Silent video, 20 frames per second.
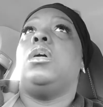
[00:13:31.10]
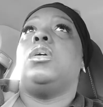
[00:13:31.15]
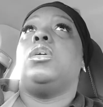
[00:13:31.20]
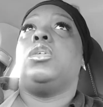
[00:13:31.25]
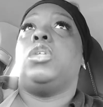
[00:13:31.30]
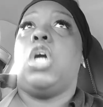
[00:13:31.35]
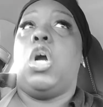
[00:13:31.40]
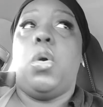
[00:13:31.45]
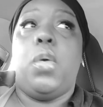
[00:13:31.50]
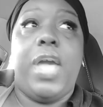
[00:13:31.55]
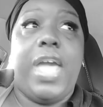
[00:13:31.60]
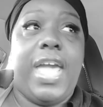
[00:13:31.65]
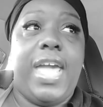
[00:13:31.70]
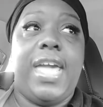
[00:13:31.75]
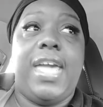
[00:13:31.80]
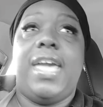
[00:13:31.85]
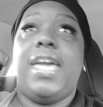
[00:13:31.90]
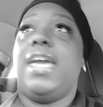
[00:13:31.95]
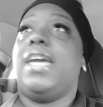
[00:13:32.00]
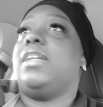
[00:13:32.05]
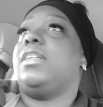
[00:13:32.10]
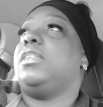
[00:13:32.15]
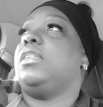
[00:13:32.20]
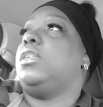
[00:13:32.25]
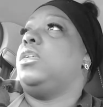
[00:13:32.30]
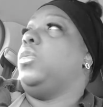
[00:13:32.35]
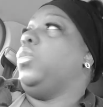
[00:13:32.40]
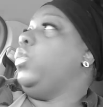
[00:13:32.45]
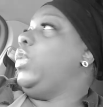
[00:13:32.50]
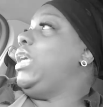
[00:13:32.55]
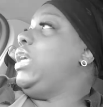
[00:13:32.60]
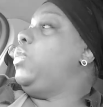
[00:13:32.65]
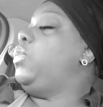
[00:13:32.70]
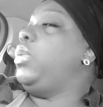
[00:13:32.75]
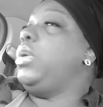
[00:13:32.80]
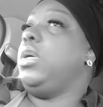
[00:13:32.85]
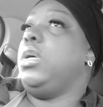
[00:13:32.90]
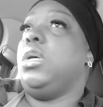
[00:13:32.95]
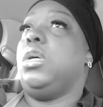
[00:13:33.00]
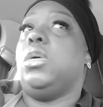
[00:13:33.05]
Go ahead. We
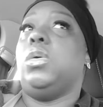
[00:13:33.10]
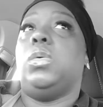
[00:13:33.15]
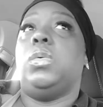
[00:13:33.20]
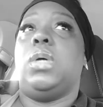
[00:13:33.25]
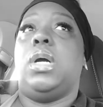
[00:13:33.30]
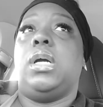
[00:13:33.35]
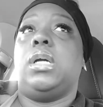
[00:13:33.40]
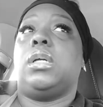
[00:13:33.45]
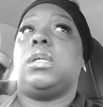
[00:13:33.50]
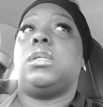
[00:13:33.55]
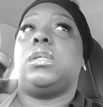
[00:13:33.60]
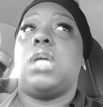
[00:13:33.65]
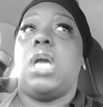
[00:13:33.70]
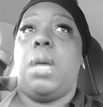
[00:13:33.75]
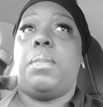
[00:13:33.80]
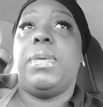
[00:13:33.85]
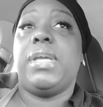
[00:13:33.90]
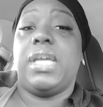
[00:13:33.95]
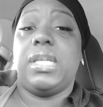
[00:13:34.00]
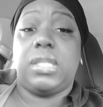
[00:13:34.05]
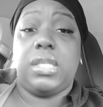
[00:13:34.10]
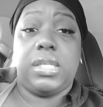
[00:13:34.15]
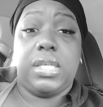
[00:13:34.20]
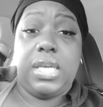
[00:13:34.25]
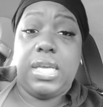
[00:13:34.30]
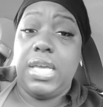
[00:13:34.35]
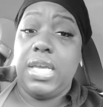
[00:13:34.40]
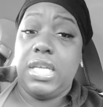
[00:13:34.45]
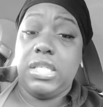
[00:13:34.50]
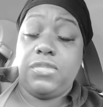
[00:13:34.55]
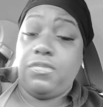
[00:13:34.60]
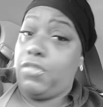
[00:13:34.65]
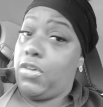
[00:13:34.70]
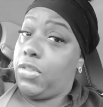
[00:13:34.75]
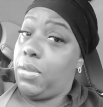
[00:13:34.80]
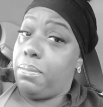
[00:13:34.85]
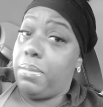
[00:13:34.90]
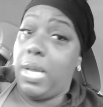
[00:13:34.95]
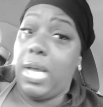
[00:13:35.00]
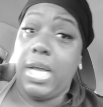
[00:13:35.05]
will come and get the kids for
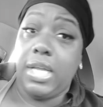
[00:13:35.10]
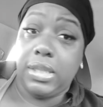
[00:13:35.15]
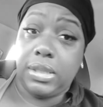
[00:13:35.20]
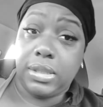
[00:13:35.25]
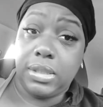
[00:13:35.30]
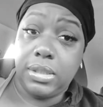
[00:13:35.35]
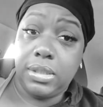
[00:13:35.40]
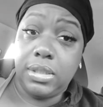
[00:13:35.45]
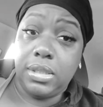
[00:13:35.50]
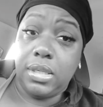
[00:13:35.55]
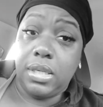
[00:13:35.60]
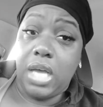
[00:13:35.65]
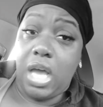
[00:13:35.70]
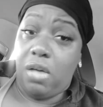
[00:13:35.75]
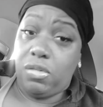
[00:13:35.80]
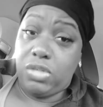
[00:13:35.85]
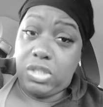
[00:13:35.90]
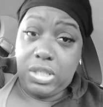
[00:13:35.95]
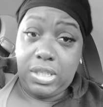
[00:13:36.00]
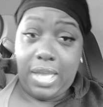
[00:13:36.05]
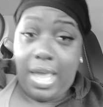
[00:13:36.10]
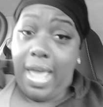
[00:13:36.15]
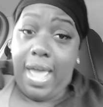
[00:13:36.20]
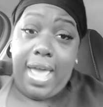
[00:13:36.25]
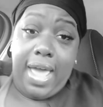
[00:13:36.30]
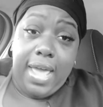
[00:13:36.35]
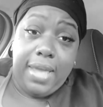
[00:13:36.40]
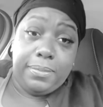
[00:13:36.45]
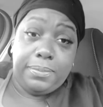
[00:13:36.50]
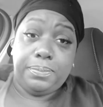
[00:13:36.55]
the month of July